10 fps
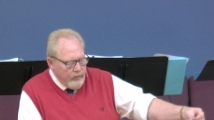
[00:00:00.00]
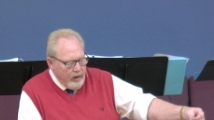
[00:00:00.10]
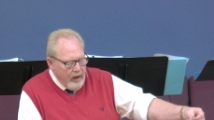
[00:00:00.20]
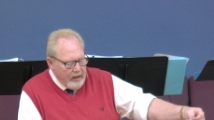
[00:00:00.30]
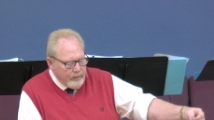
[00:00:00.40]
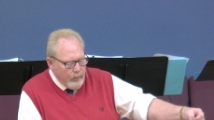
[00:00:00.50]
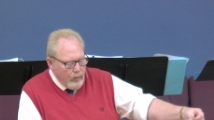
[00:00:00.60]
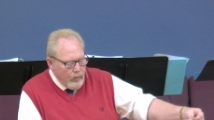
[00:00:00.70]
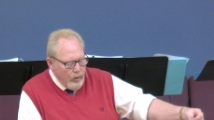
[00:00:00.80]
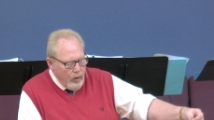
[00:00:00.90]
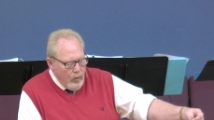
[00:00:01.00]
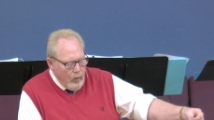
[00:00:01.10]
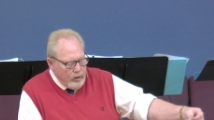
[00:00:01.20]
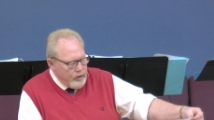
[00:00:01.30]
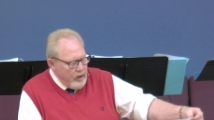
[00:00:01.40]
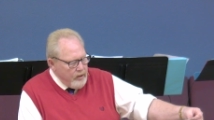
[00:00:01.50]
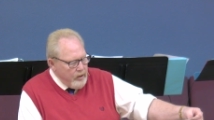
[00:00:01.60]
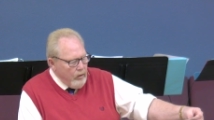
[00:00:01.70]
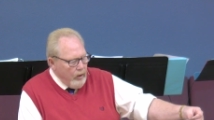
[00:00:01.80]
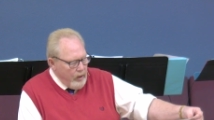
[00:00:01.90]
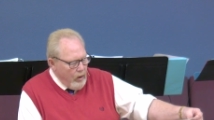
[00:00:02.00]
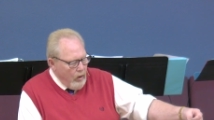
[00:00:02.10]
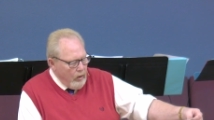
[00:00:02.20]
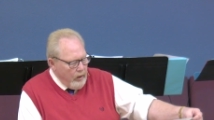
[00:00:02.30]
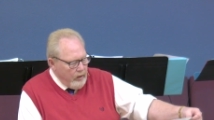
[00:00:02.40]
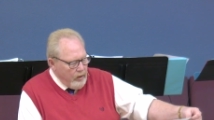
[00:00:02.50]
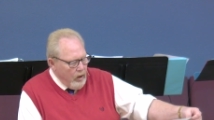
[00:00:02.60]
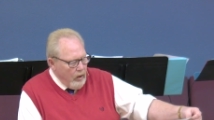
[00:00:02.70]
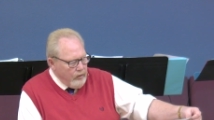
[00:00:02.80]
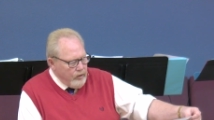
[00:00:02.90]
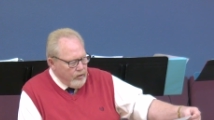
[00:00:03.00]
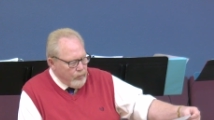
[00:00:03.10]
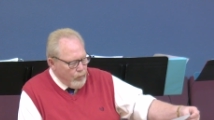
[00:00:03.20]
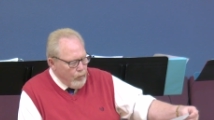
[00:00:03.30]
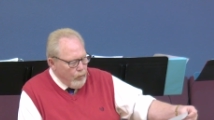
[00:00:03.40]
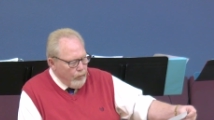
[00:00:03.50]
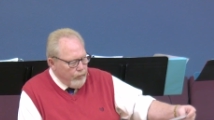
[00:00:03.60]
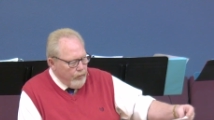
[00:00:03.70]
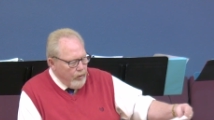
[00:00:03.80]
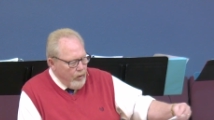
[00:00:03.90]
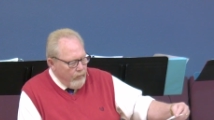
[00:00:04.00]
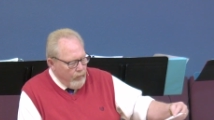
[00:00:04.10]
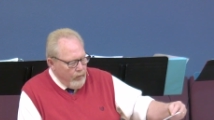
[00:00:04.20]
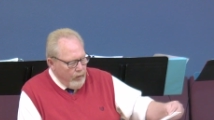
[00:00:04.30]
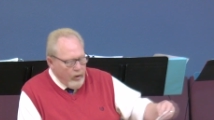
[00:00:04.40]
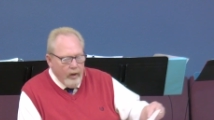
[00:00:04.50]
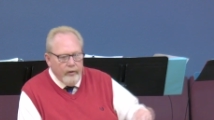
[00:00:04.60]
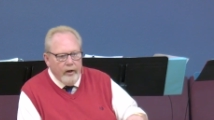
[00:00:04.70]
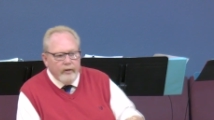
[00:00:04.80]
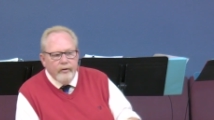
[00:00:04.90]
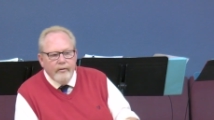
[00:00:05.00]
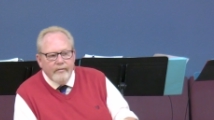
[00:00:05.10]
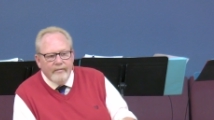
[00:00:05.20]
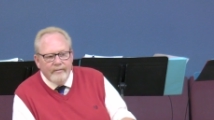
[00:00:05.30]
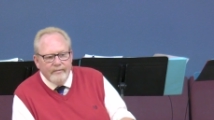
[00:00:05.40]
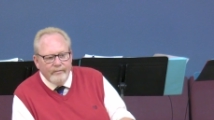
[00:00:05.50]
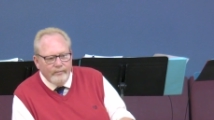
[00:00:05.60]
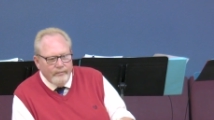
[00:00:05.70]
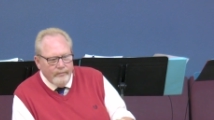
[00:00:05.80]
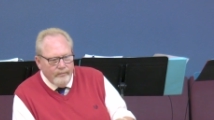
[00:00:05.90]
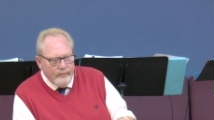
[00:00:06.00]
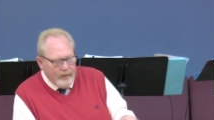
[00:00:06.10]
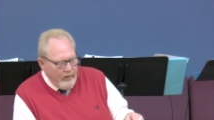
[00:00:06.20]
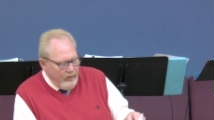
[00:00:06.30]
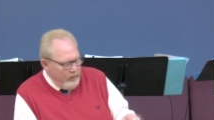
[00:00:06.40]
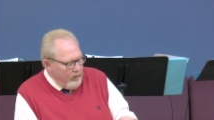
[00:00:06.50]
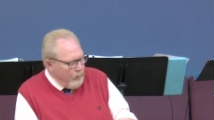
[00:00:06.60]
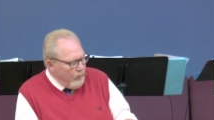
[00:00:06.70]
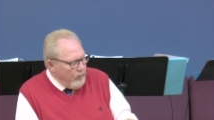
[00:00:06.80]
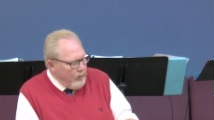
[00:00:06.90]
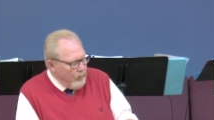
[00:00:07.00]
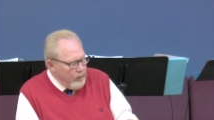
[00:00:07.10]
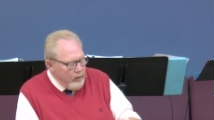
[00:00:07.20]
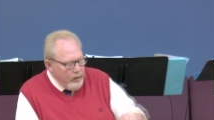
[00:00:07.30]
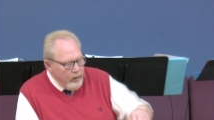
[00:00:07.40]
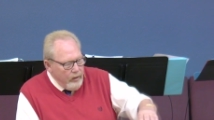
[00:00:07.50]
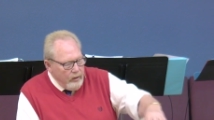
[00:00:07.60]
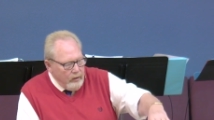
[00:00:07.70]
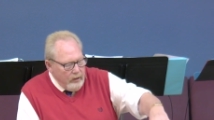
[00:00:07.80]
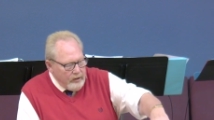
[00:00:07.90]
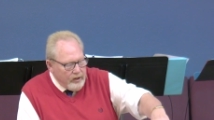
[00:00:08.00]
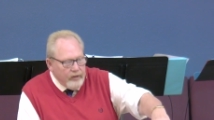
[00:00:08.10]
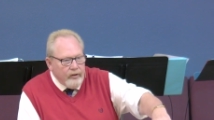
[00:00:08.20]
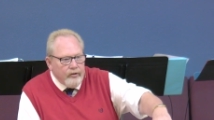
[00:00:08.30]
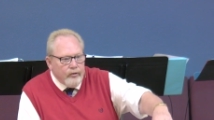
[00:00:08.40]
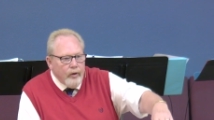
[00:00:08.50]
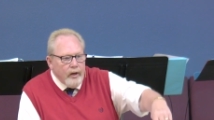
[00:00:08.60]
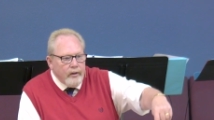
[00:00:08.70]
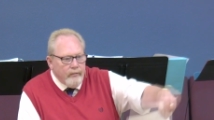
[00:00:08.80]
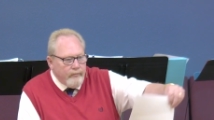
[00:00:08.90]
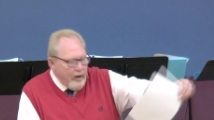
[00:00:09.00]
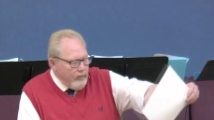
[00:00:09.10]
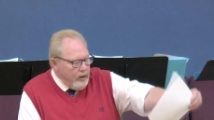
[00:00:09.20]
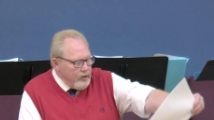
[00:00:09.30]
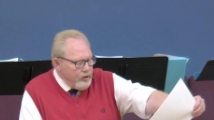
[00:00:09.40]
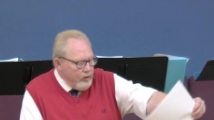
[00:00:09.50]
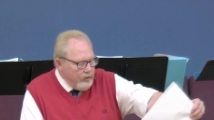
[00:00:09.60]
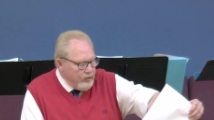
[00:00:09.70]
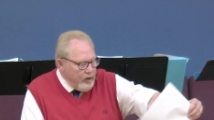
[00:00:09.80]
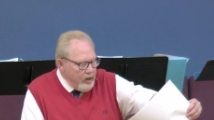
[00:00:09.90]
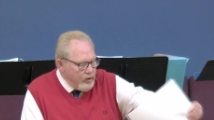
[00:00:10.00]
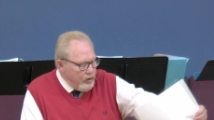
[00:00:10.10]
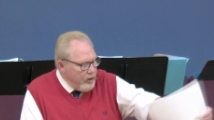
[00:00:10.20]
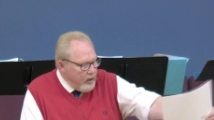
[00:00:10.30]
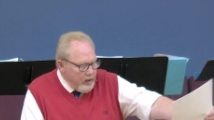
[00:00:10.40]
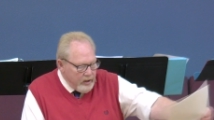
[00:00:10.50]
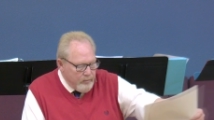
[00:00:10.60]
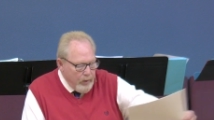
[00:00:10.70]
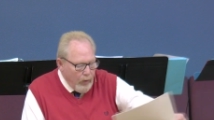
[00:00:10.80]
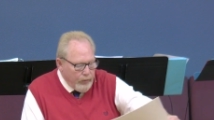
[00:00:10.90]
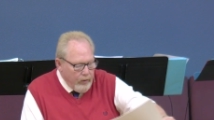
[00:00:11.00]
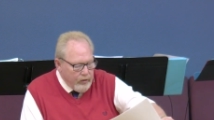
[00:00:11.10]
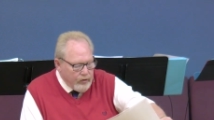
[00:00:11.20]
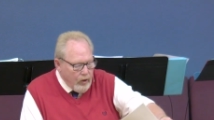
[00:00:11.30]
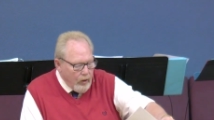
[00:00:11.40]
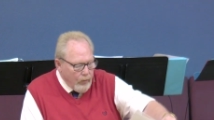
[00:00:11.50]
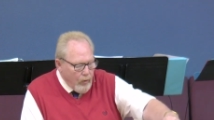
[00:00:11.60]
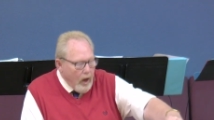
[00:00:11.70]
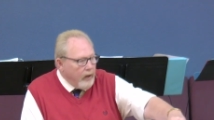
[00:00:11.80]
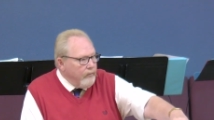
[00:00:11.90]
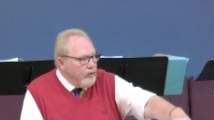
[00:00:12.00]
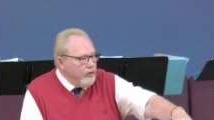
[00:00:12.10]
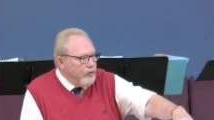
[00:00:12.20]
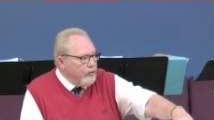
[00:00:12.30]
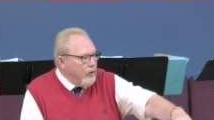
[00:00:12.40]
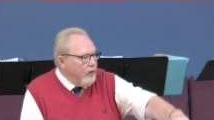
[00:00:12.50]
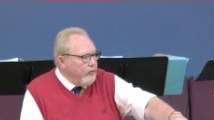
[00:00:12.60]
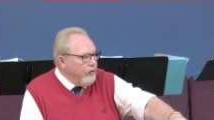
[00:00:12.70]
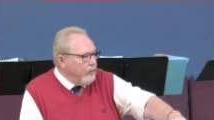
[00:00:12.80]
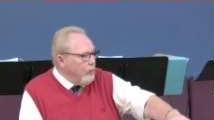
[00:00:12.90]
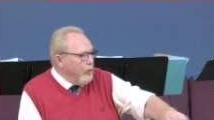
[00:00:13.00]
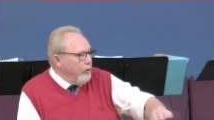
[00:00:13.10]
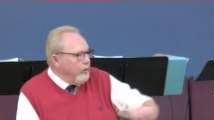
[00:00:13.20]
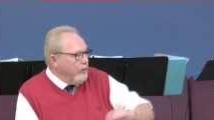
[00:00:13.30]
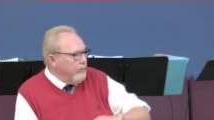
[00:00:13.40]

of the gospel, which they nearly all acknowledge as rules for their conduct. I have a number of other, but let's get this straight. The foundation of this nation is built on the solid rock of Jesus Christ and His Word.